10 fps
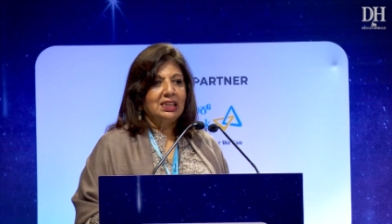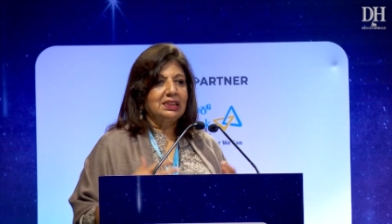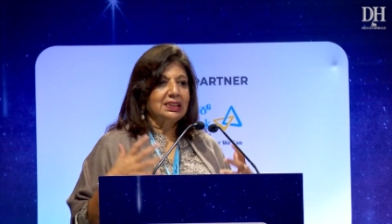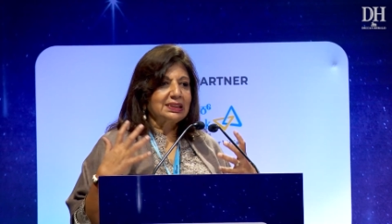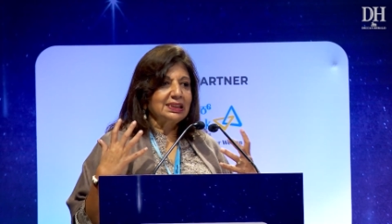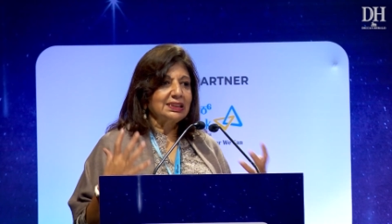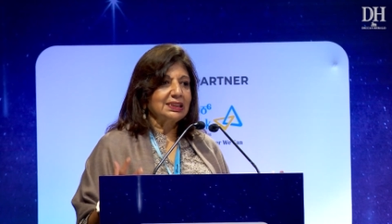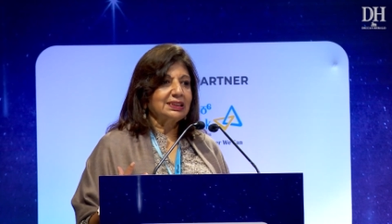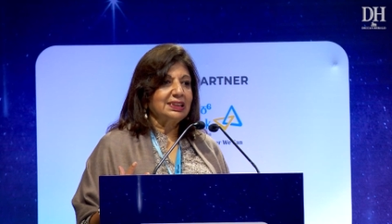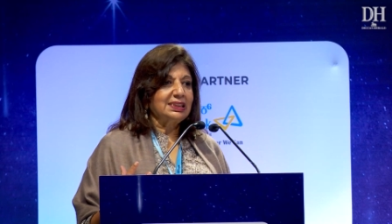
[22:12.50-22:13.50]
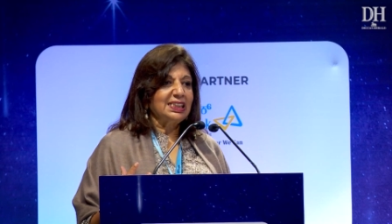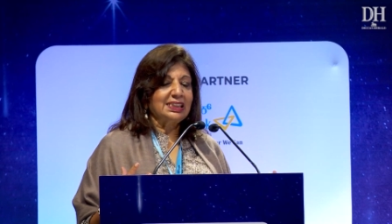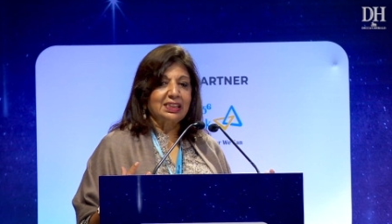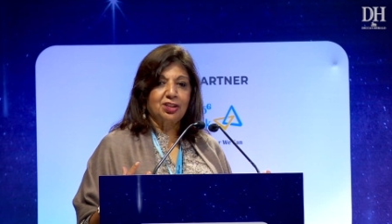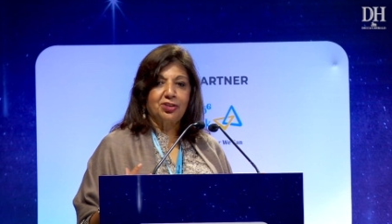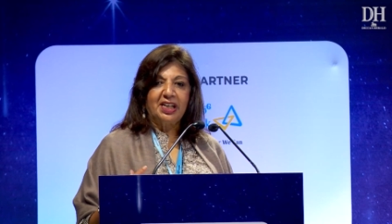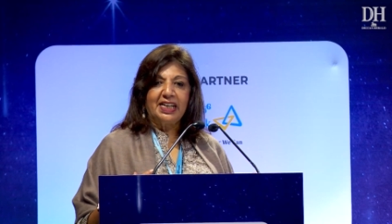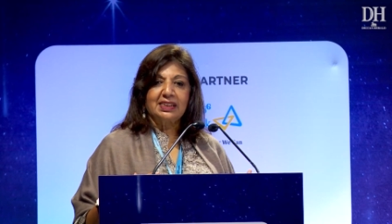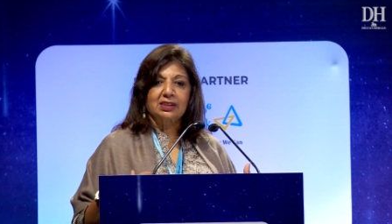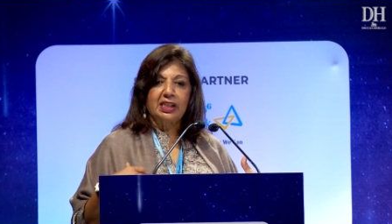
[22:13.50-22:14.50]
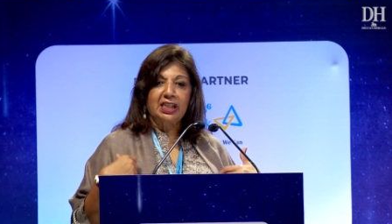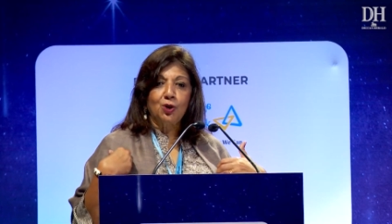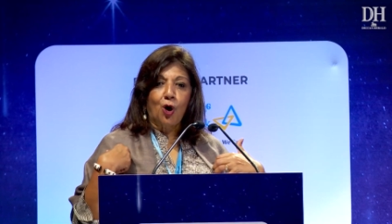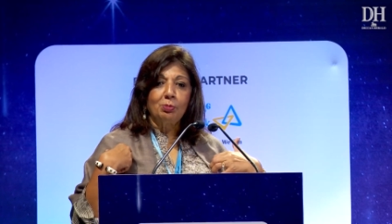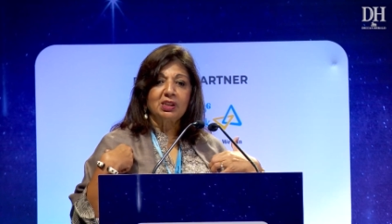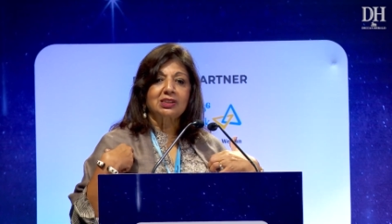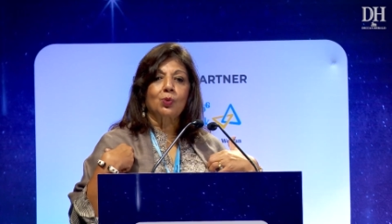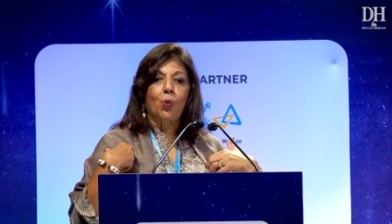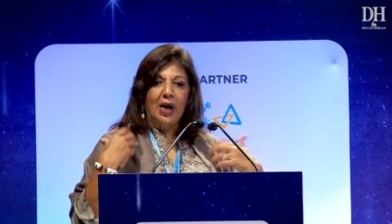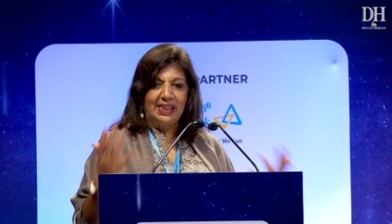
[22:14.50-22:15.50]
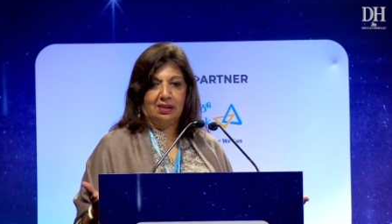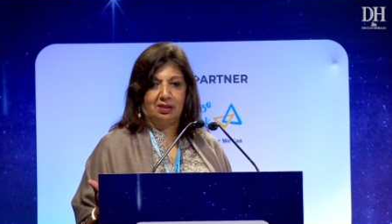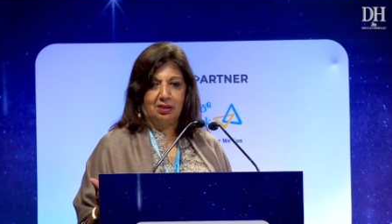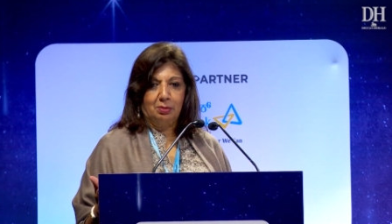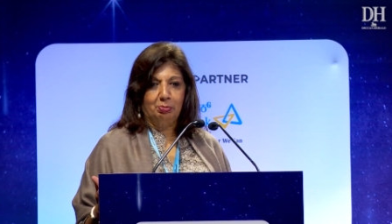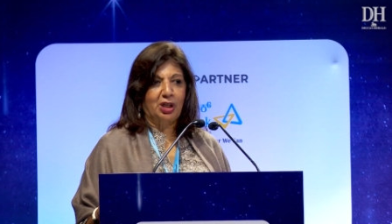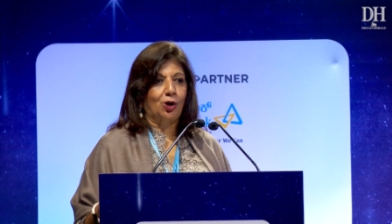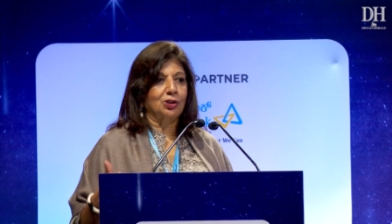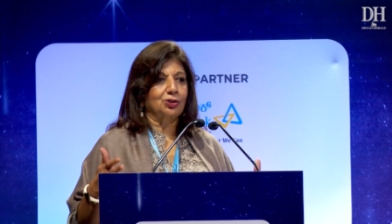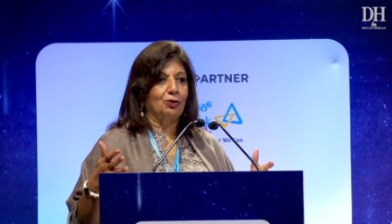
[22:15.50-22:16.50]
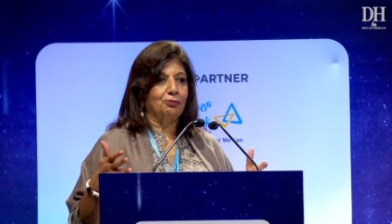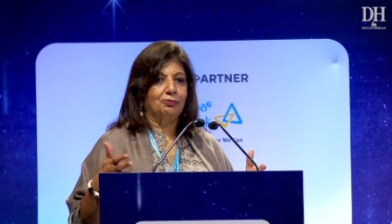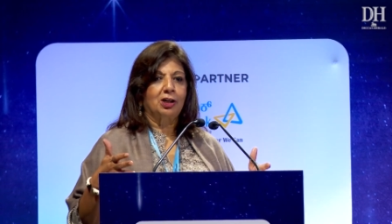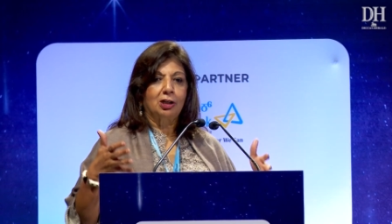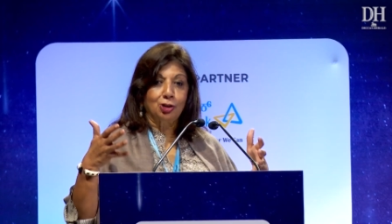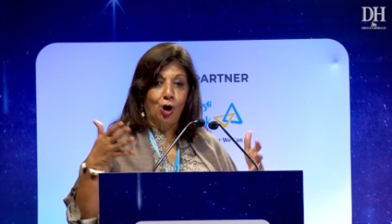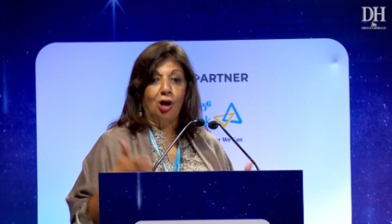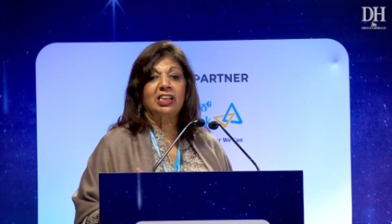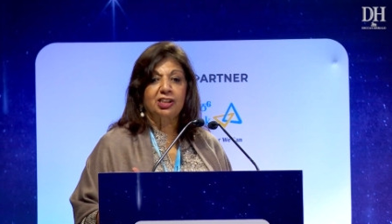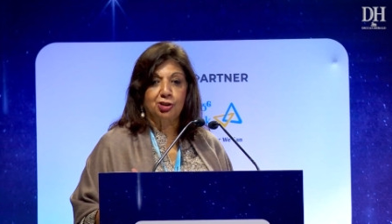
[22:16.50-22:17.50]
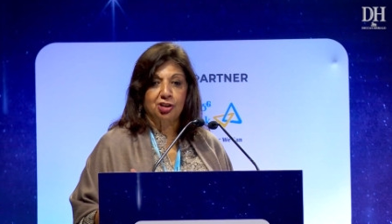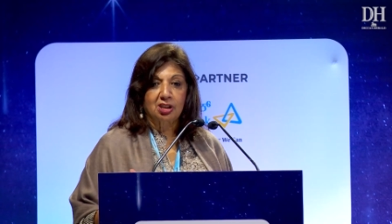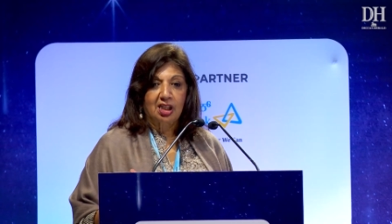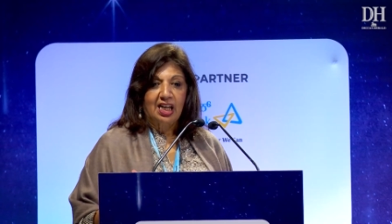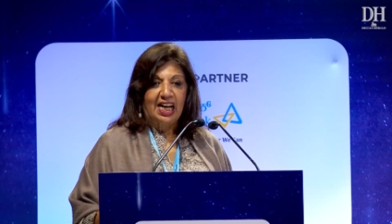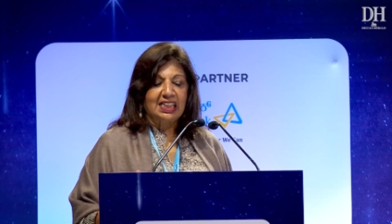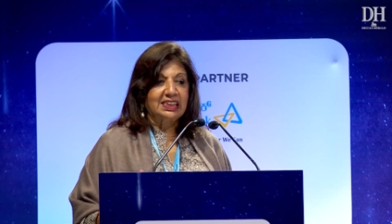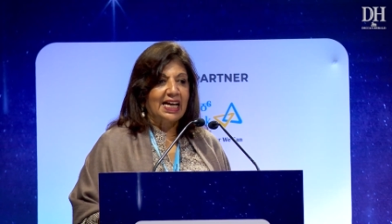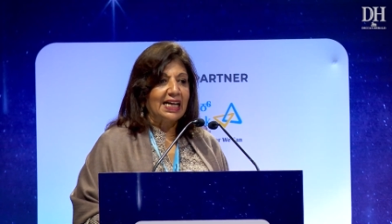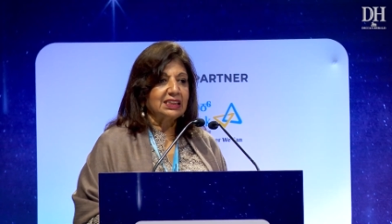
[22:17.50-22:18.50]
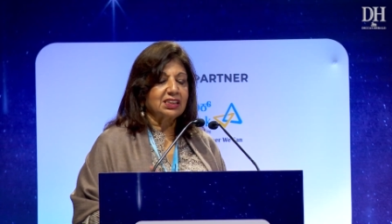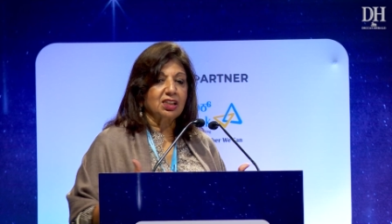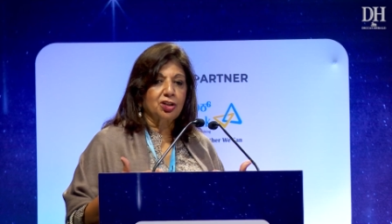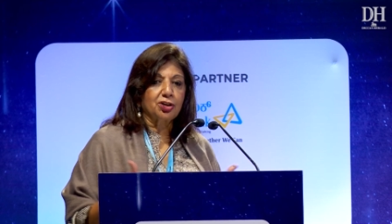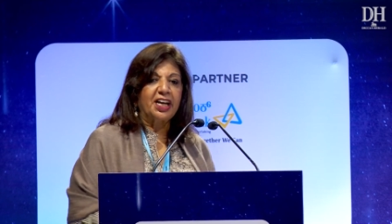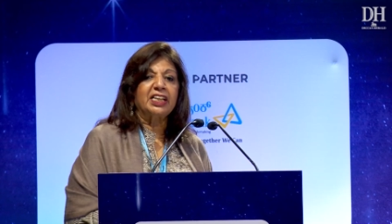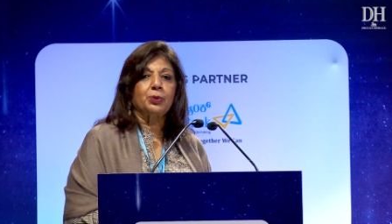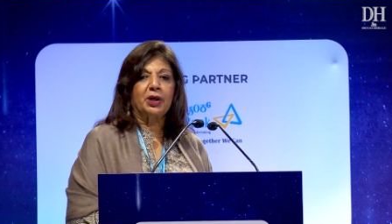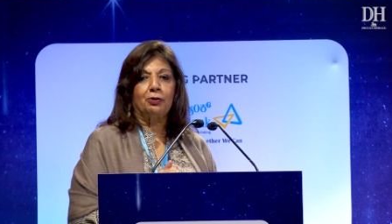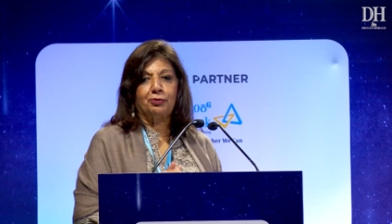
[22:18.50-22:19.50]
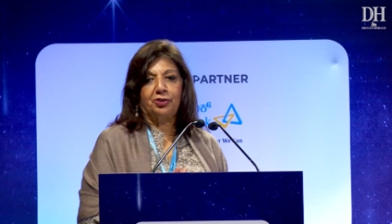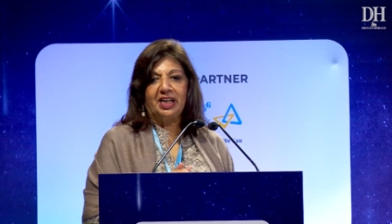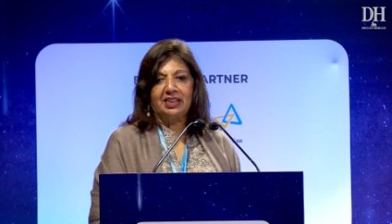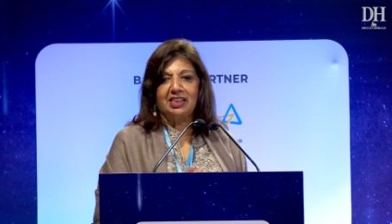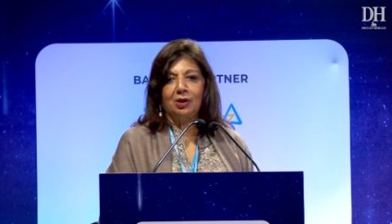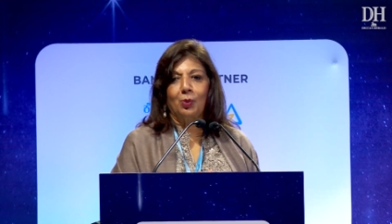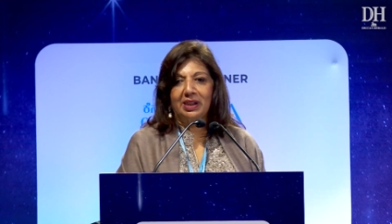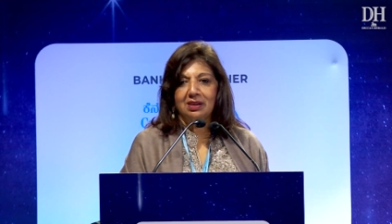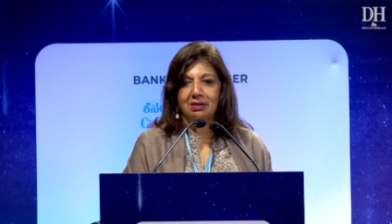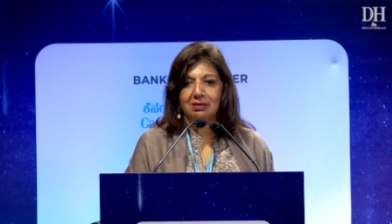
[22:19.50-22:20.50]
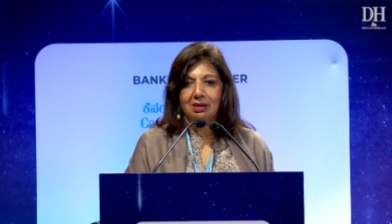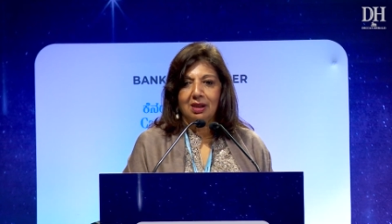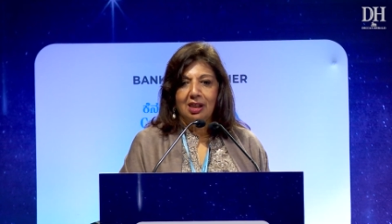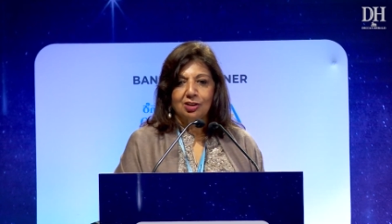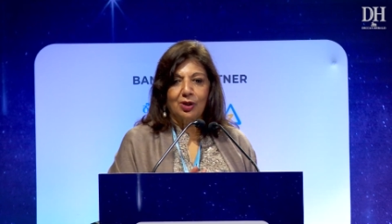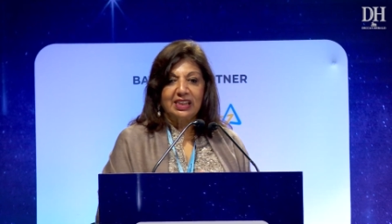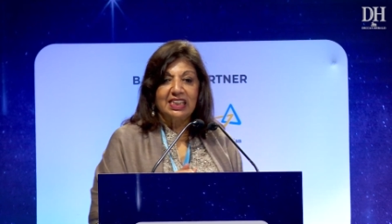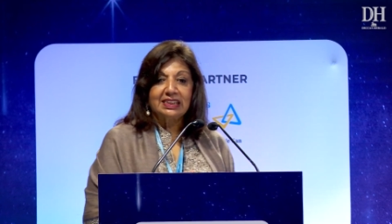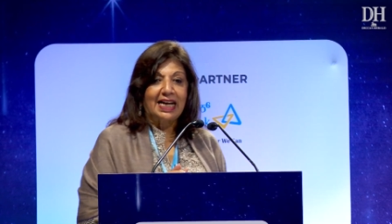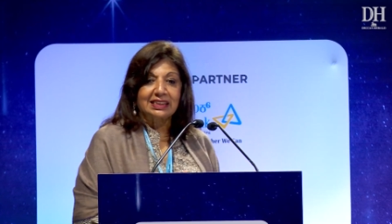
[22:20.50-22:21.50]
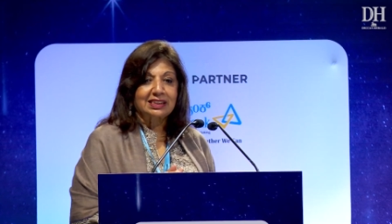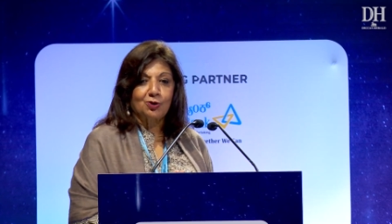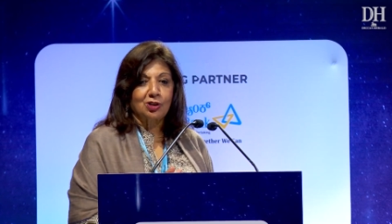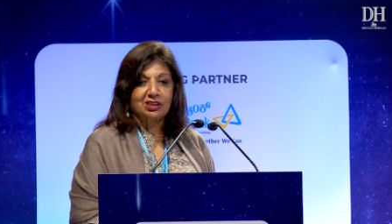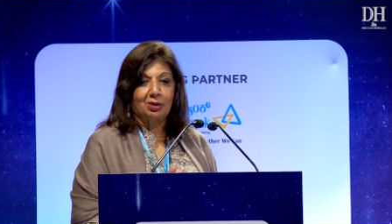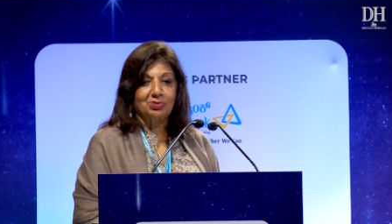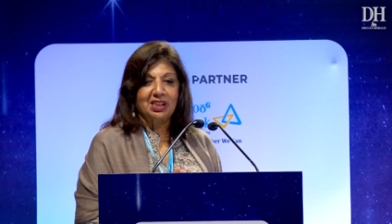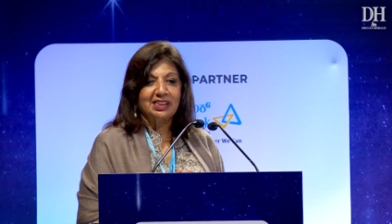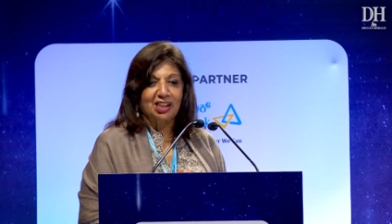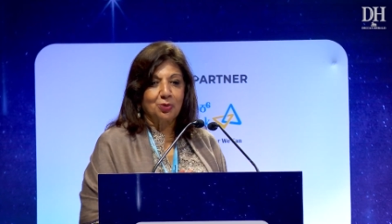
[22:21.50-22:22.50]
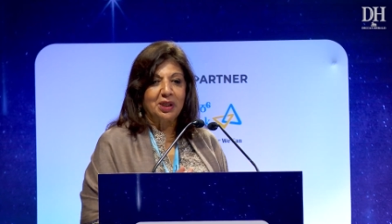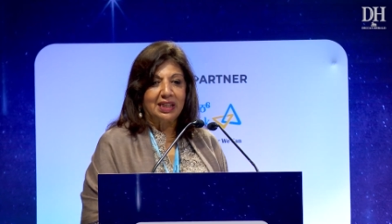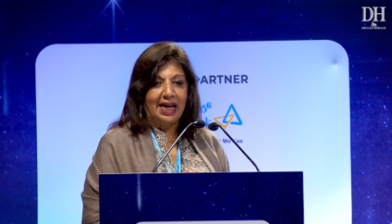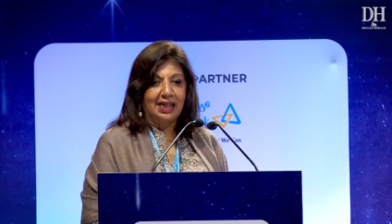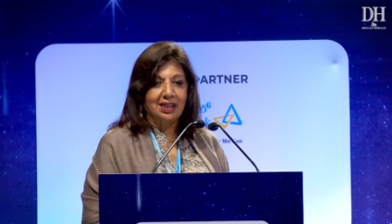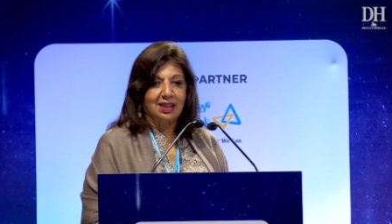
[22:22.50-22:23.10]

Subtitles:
This is a city that creates enormous wealth because of knowledge, and that's a great way of creating wealth. So I think that's not something that we lack.